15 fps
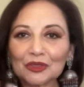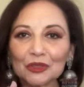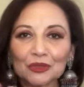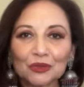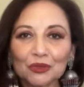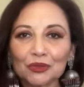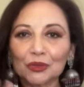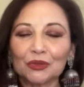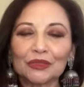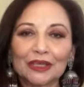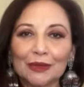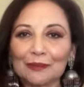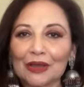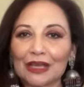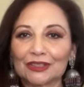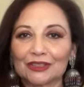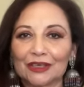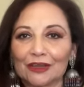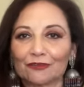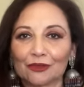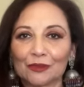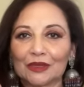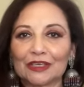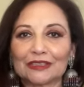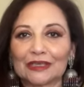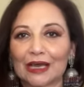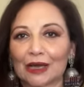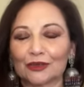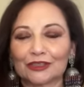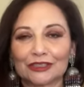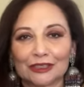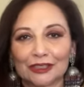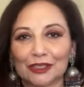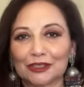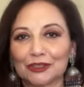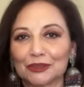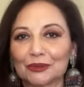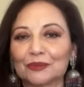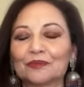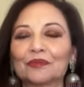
So don't imagine everybody's out to get you.